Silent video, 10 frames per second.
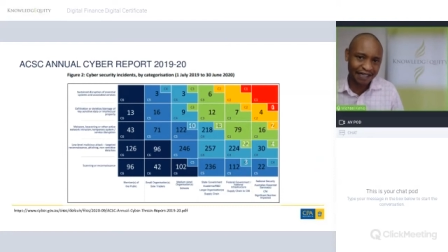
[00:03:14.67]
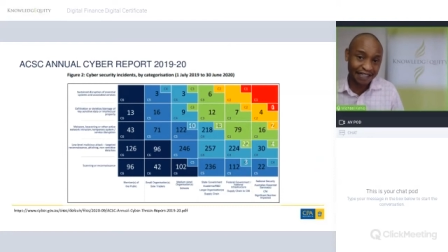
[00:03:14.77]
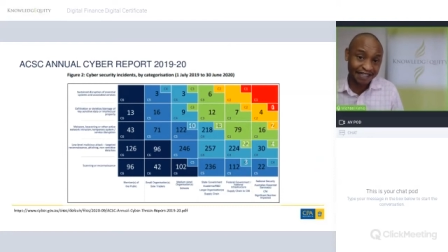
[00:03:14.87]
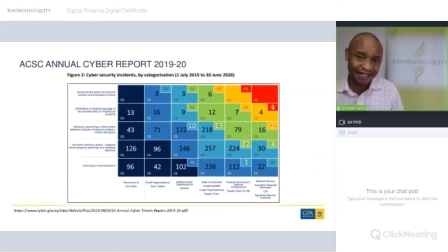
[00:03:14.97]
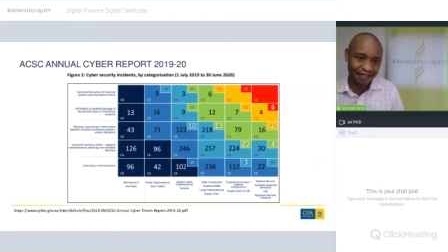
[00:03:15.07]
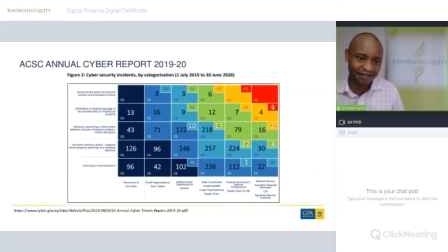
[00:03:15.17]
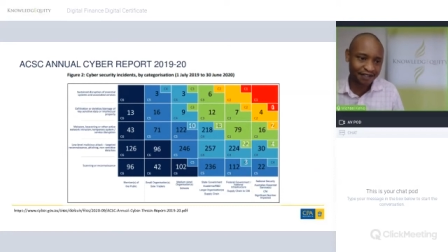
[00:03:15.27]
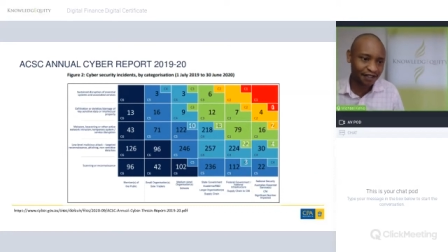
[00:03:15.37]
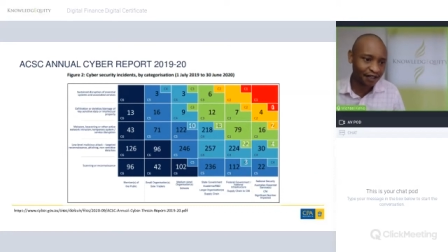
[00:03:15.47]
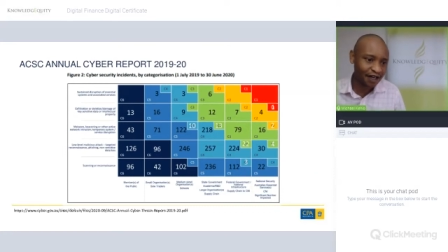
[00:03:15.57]

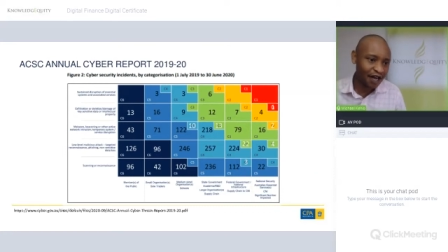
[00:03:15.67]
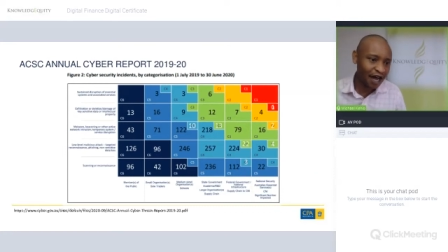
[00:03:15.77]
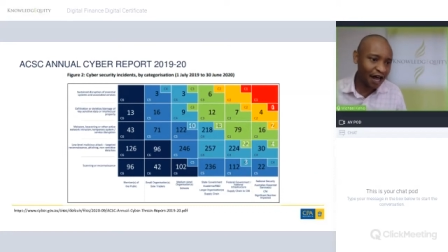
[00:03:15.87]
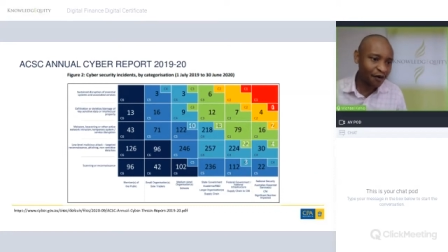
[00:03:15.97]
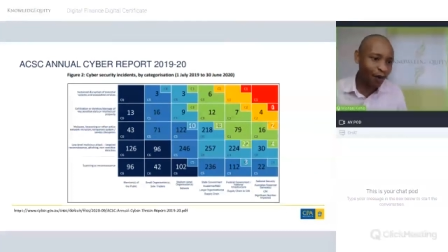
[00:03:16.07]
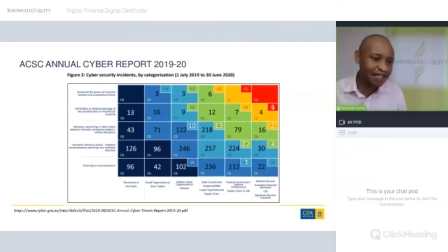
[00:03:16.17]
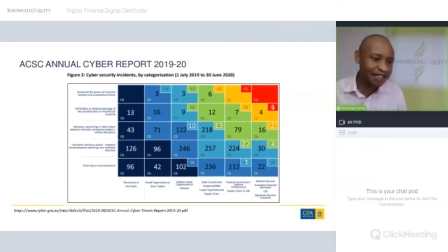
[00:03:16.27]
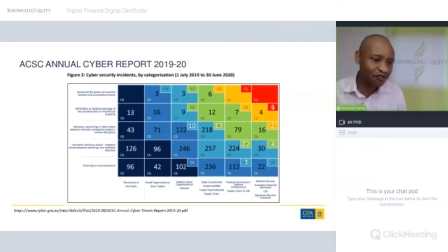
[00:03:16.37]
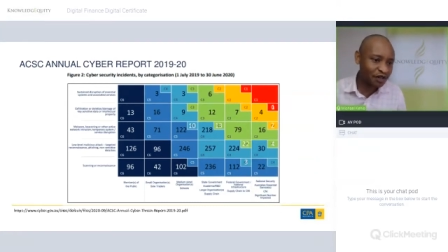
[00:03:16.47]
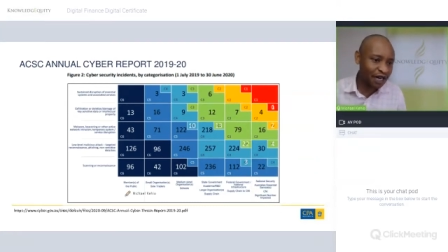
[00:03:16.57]
incidents are the
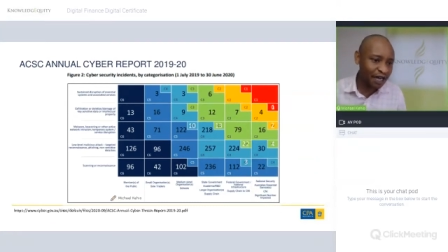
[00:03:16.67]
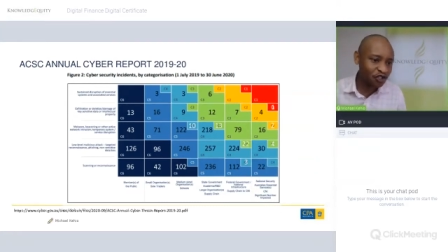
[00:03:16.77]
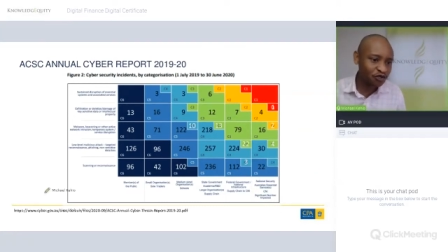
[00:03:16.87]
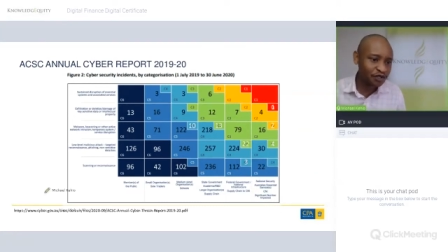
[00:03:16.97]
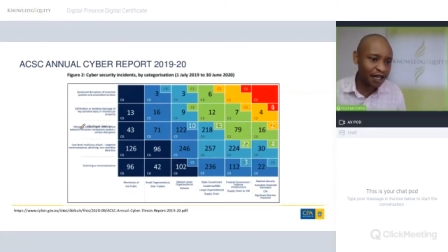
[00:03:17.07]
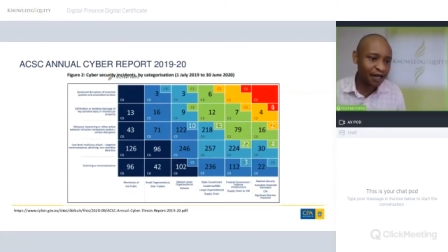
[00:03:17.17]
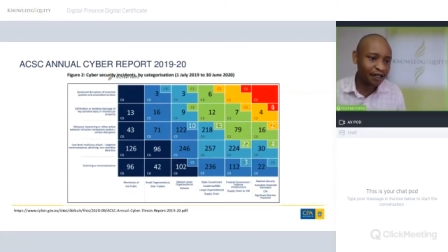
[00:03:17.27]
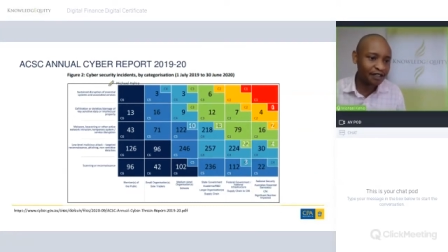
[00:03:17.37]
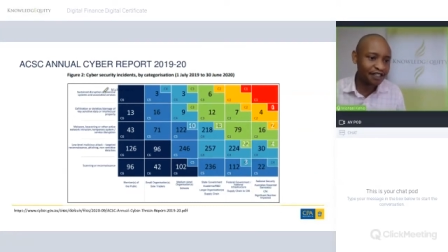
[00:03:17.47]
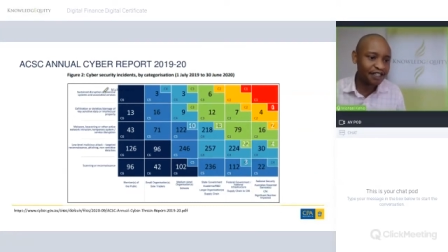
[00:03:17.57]
ones that relate to
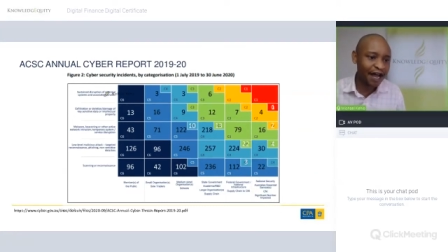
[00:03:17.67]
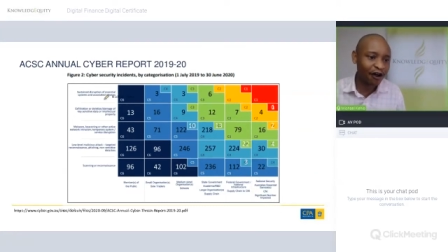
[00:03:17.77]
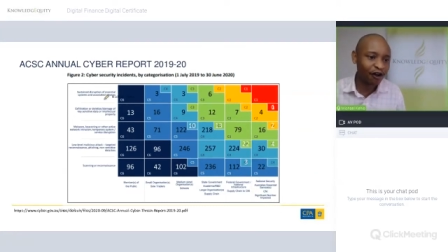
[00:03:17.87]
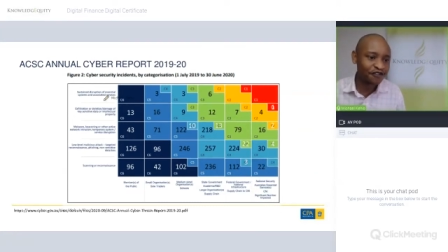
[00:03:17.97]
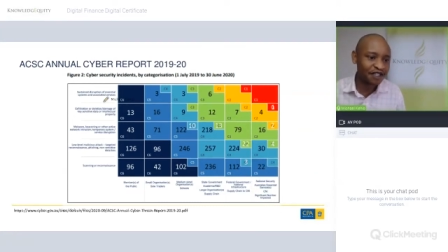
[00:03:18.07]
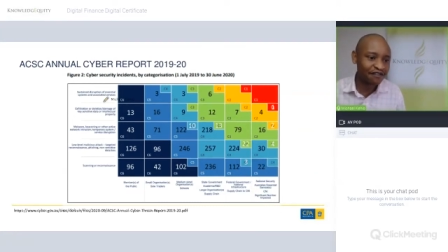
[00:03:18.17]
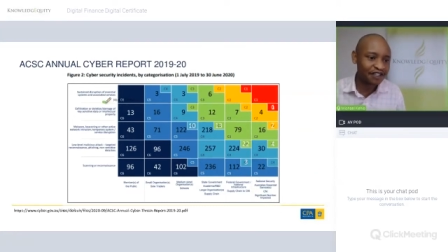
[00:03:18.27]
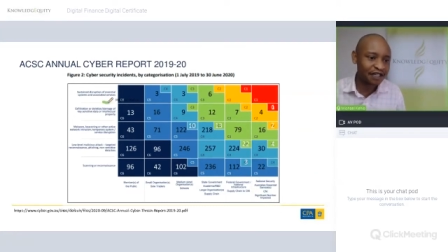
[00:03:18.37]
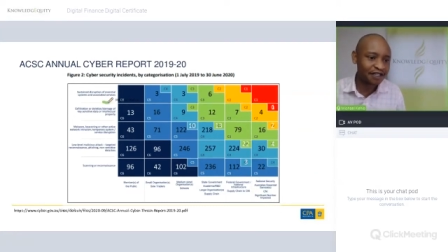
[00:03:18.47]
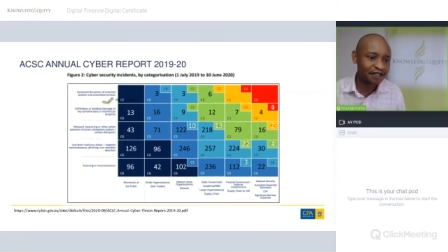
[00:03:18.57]
the denial of
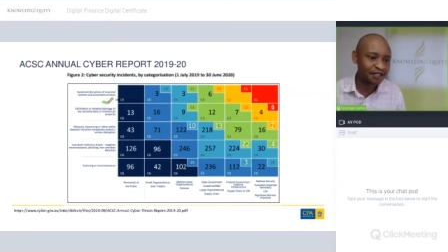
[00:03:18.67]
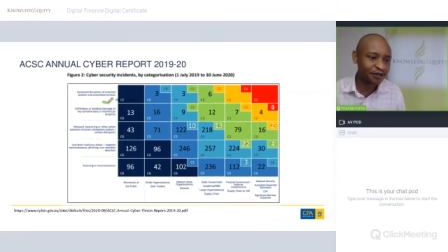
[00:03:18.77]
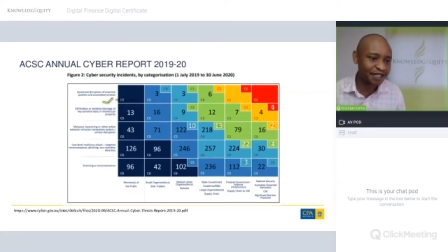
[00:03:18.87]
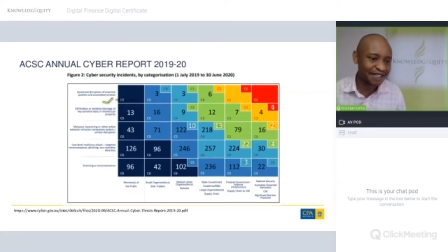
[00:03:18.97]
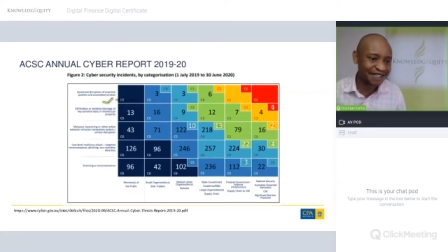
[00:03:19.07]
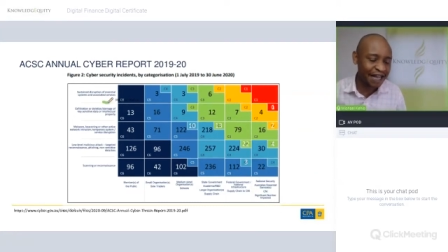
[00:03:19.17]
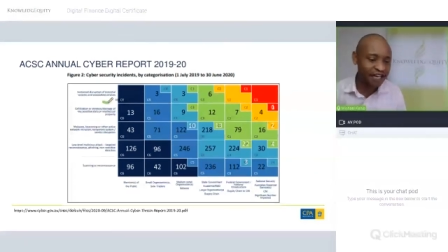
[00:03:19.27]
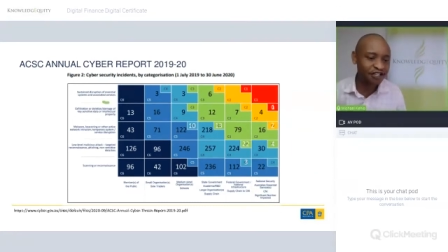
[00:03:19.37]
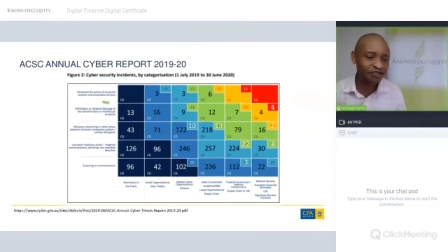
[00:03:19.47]
services, so sustained